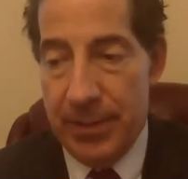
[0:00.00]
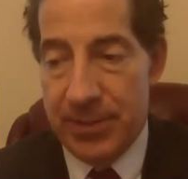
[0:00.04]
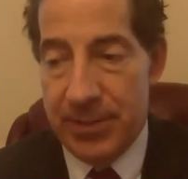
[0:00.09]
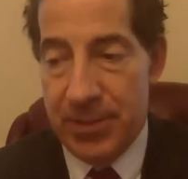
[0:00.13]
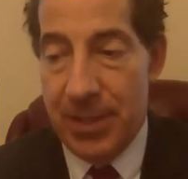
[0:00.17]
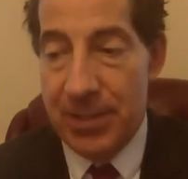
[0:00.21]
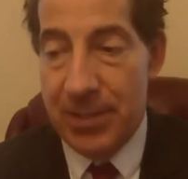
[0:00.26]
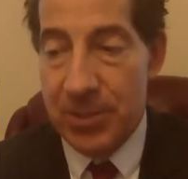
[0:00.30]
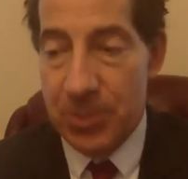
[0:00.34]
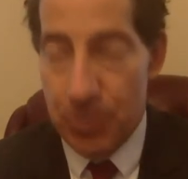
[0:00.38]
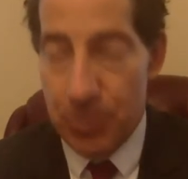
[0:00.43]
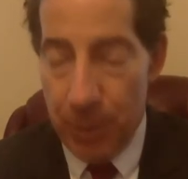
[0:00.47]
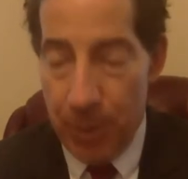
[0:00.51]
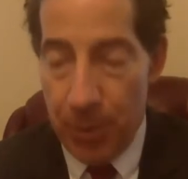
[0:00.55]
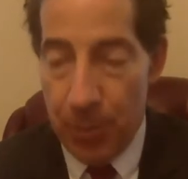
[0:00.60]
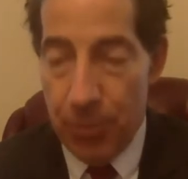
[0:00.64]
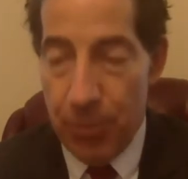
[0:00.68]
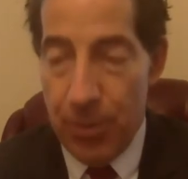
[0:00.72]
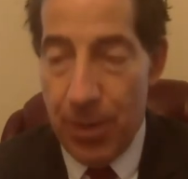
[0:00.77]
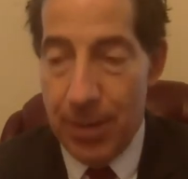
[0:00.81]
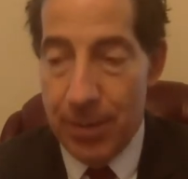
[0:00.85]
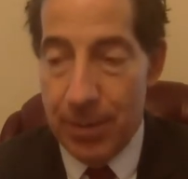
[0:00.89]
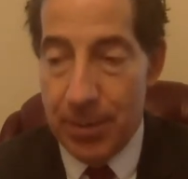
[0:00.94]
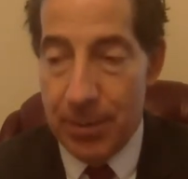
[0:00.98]
So that's a real
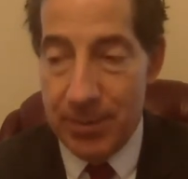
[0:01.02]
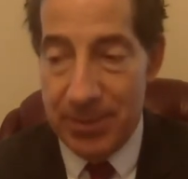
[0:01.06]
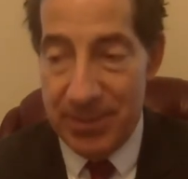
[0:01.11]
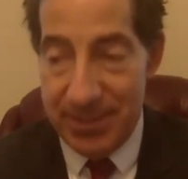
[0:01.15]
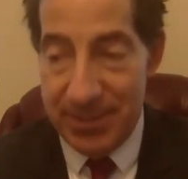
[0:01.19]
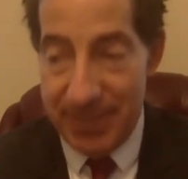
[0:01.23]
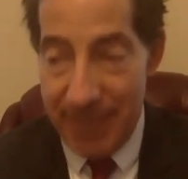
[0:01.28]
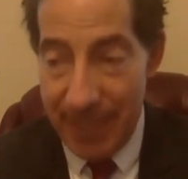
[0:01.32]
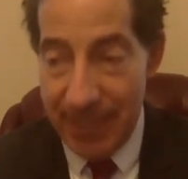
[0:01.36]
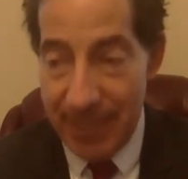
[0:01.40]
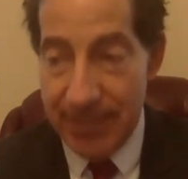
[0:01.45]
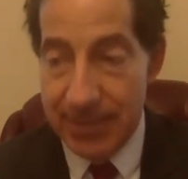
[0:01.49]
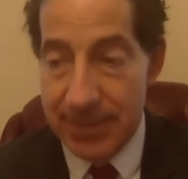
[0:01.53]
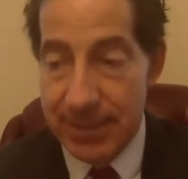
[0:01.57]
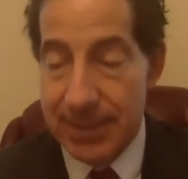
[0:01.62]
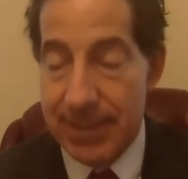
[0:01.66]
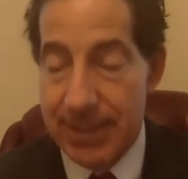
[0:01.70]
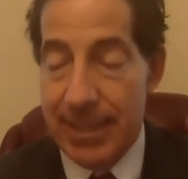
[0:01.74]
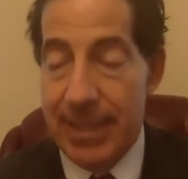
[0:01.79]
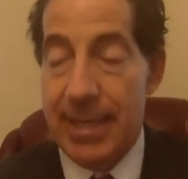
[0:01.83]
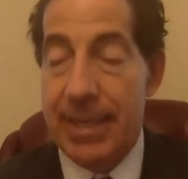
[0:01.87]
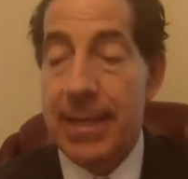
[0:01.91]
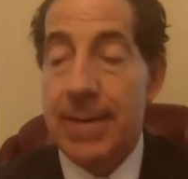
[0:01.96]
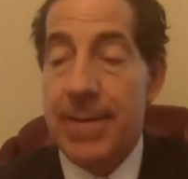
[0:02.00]
problem.
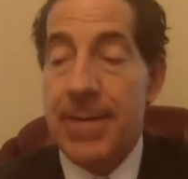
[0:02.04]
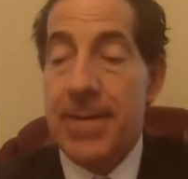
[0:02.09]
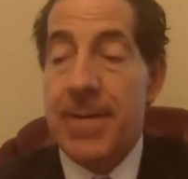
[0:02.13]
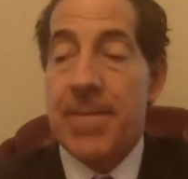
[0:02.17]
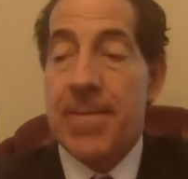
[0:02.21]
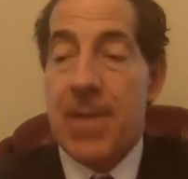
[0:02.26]
Secondly,